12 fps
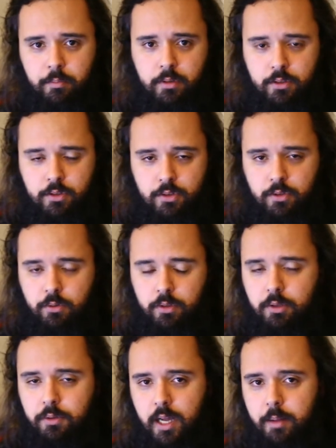I just know it could
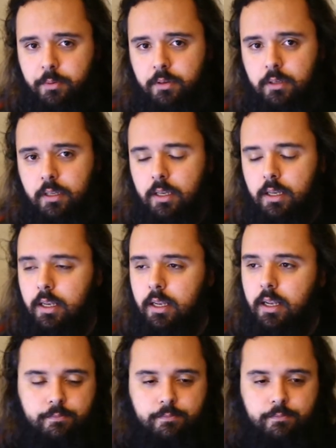happen.
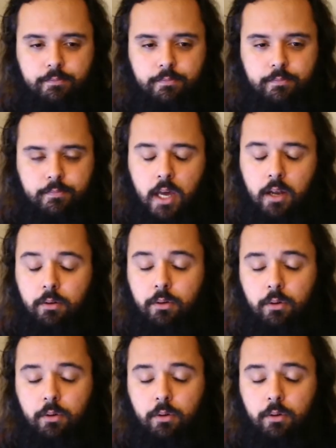I don't know.